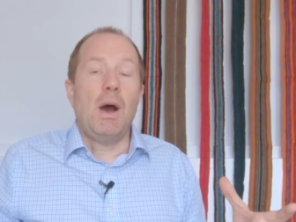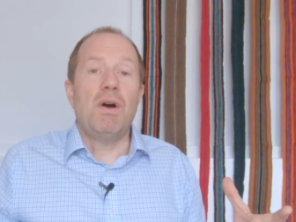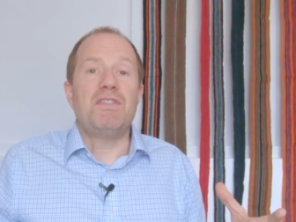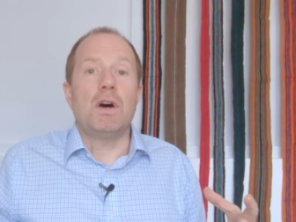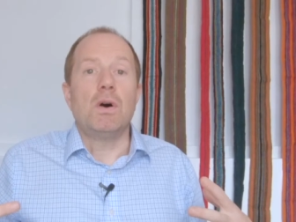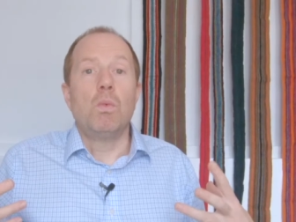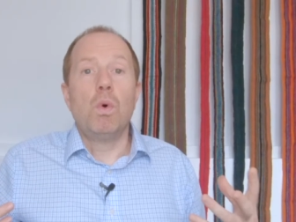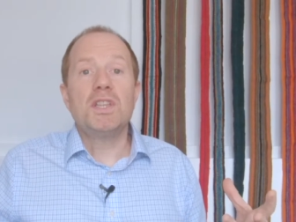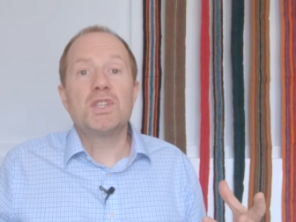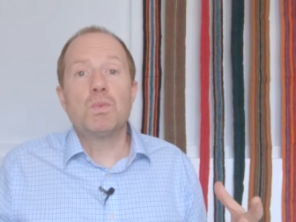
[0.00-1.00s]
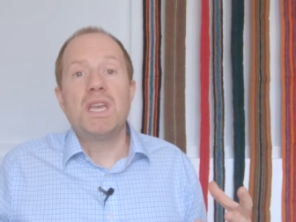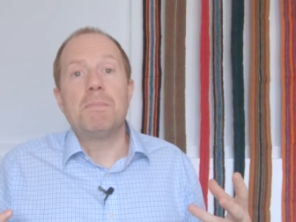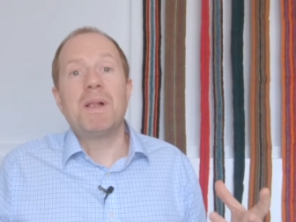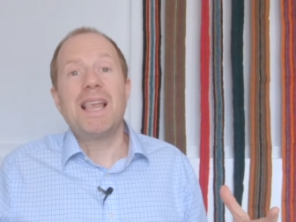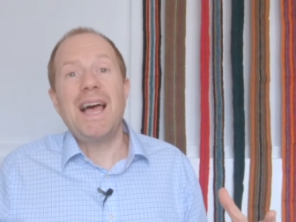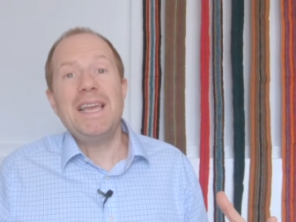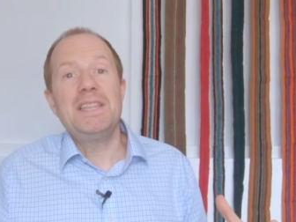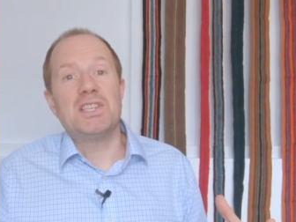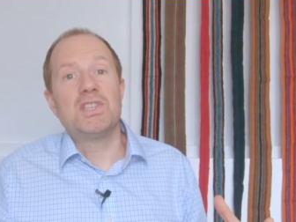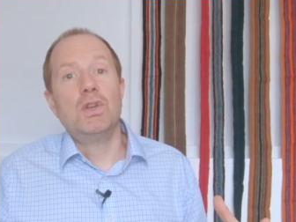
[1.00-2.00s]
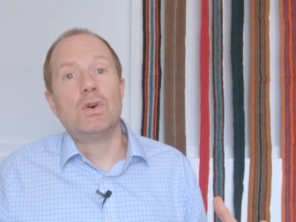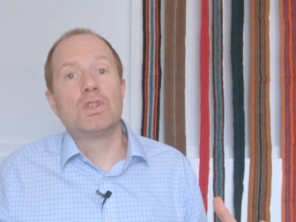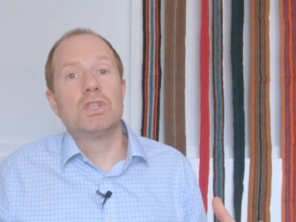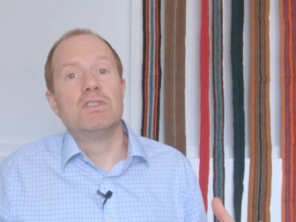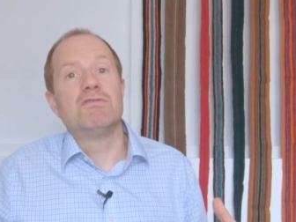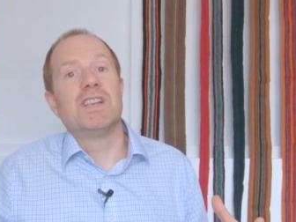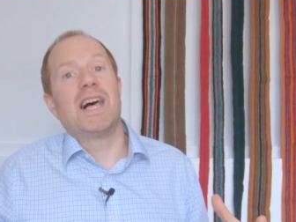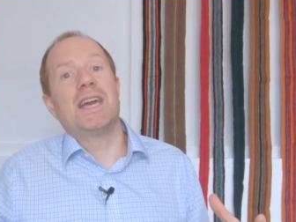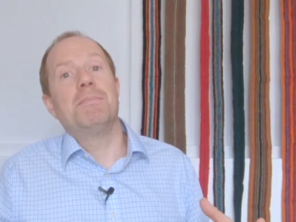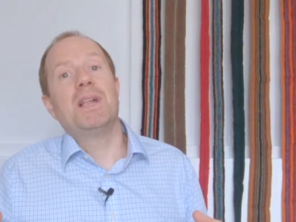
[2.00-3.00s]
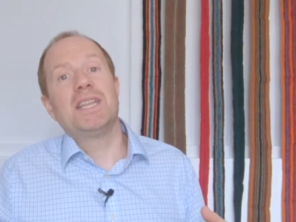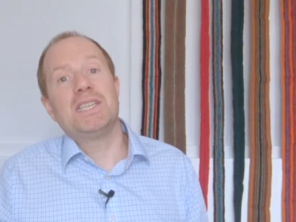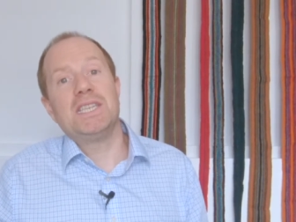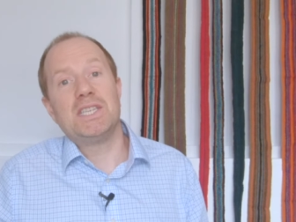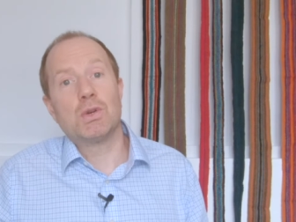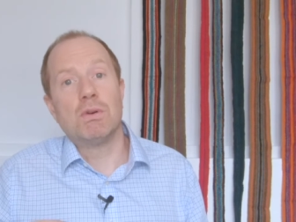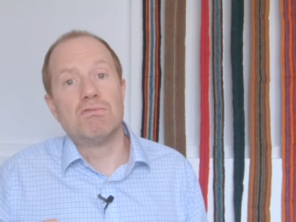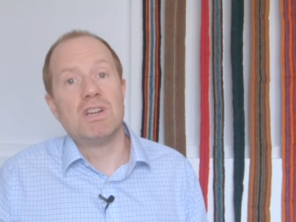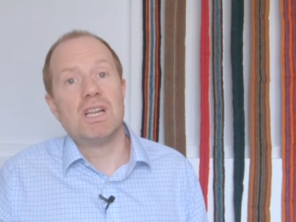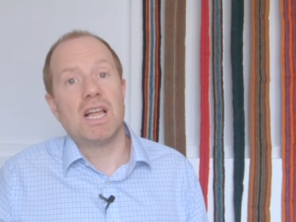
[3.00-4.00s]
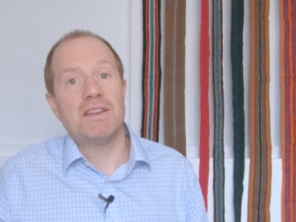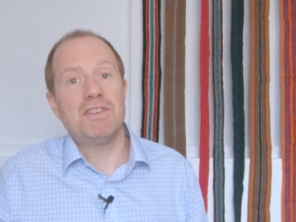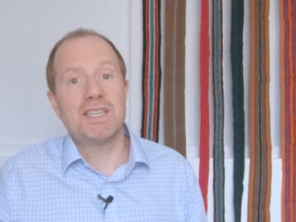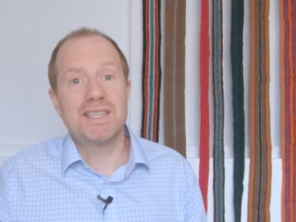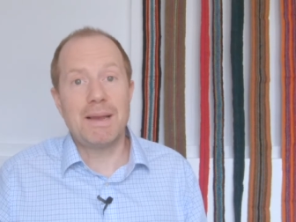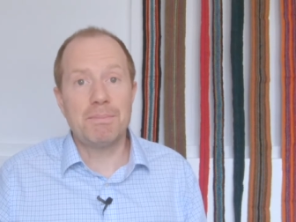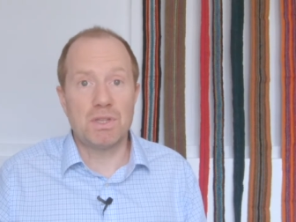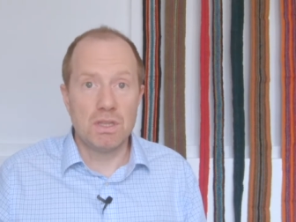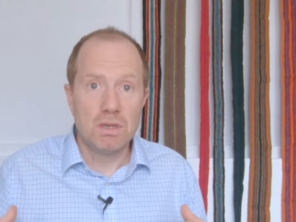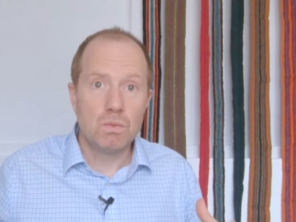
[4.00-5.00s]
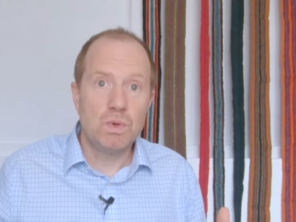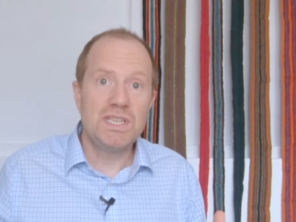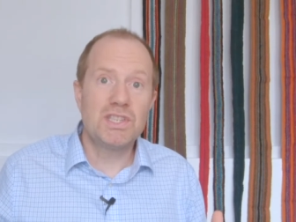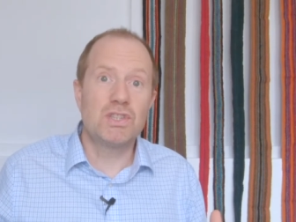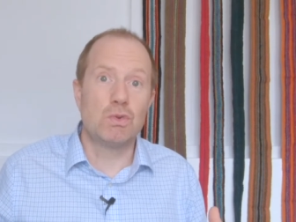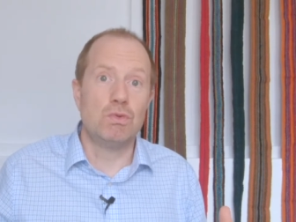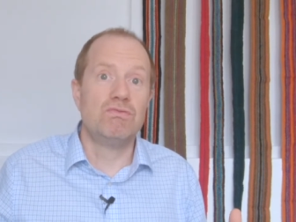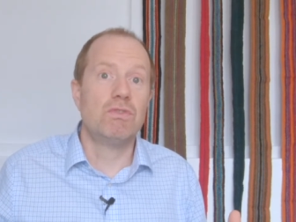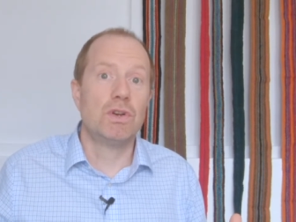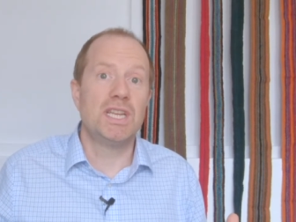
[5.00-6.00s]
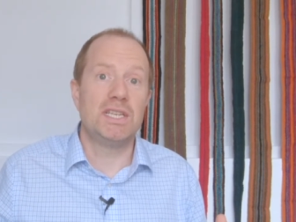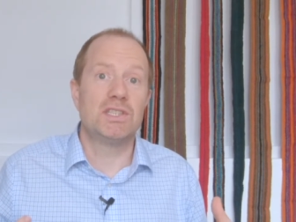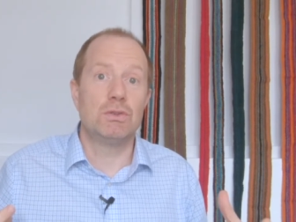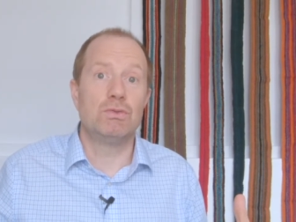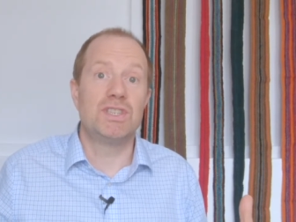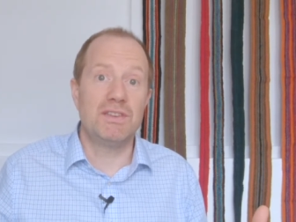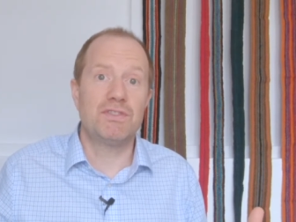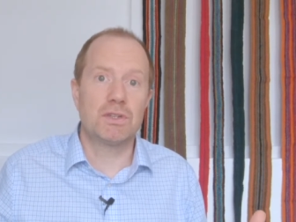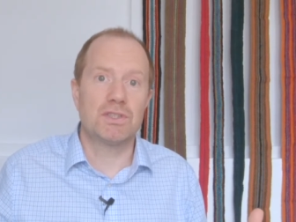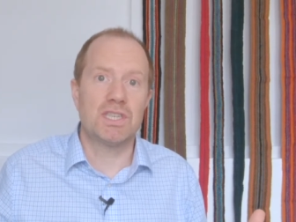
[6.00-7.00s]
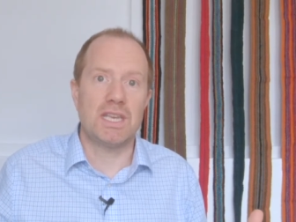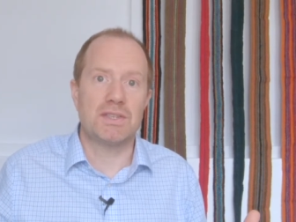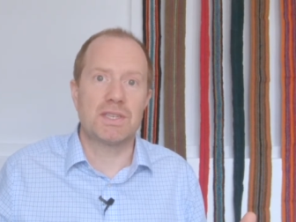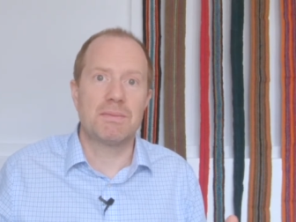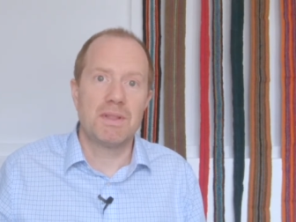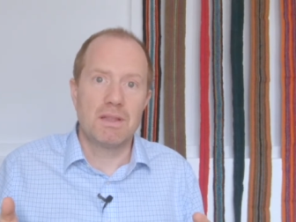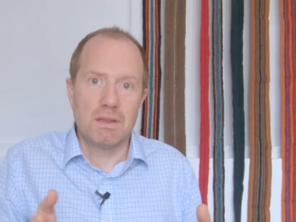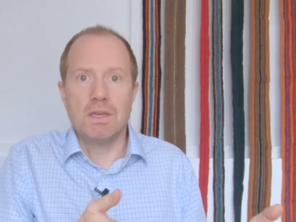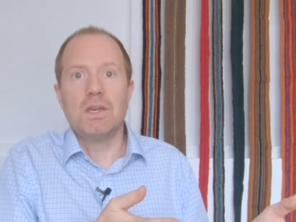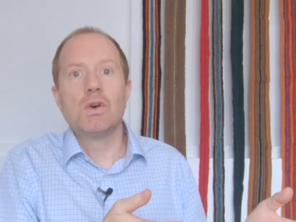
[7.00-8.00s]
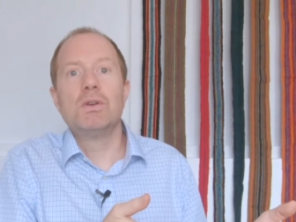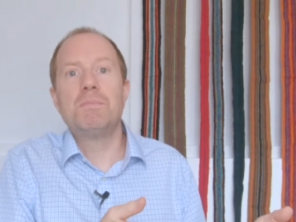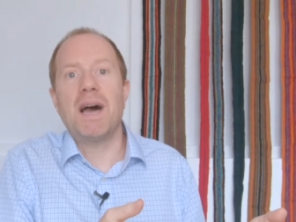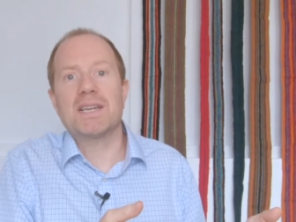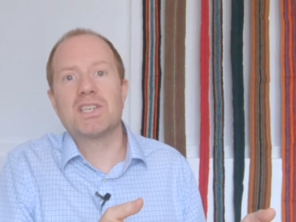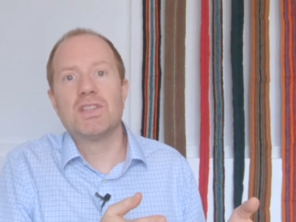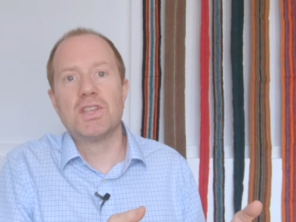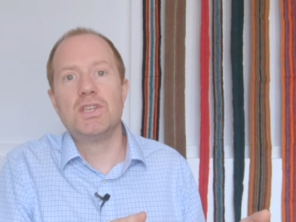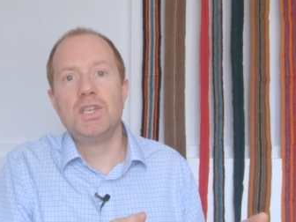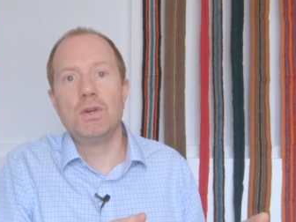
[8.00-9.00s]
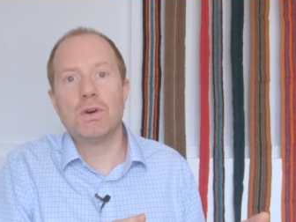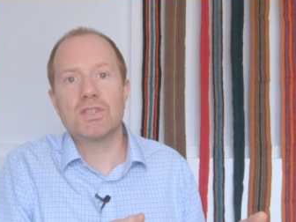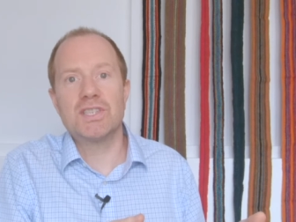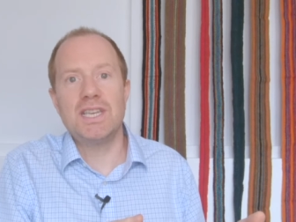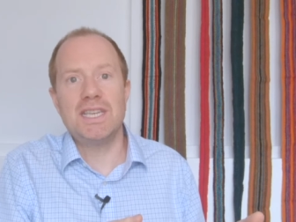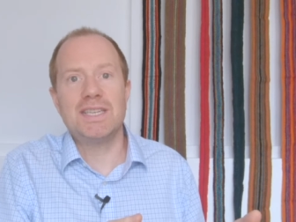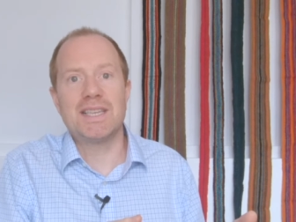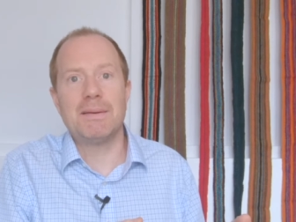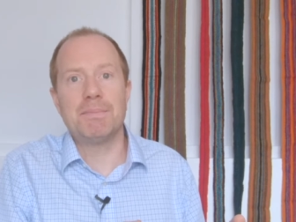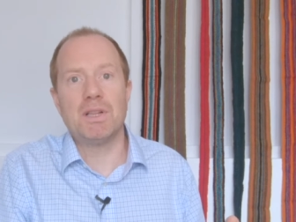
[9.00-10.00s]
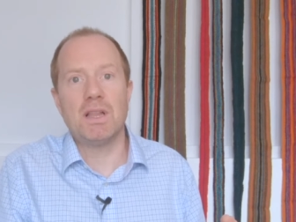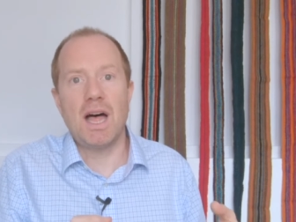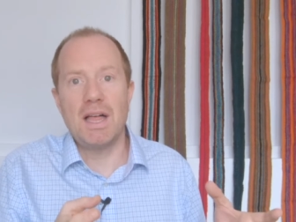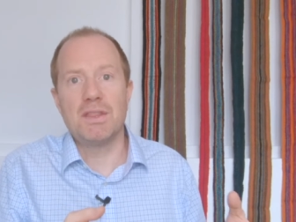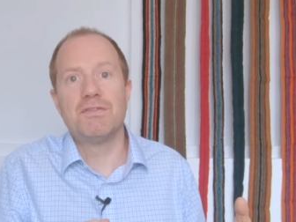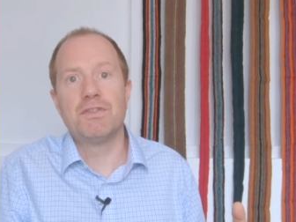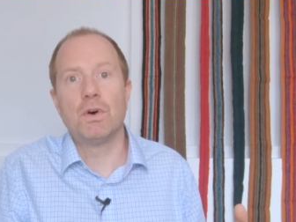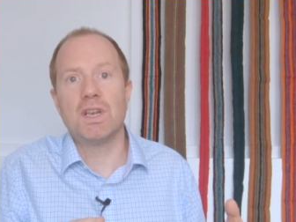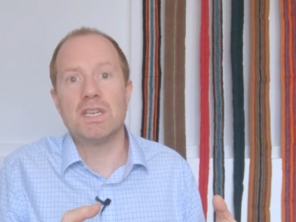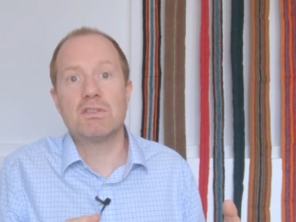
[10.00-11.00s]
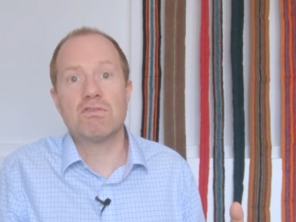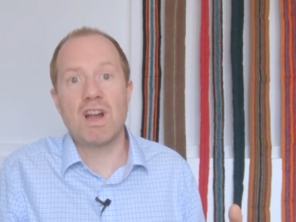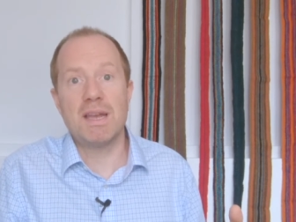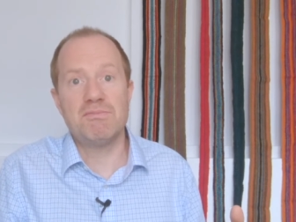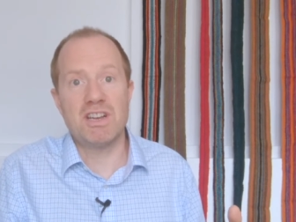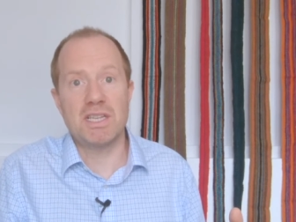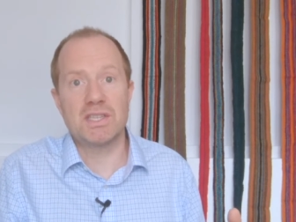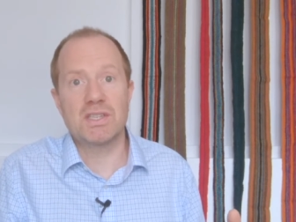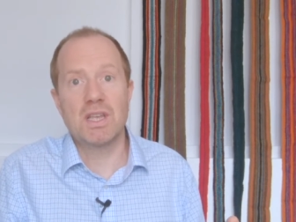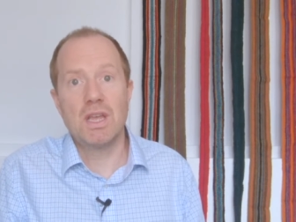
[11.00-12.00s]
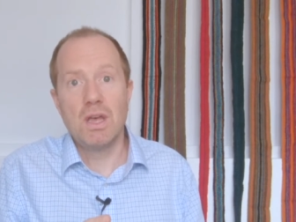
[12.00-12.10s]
However, once we apply this notion of reliability to a real-life example, we soon run into difficulties. Going back to the New York City example and the fall in crime rates,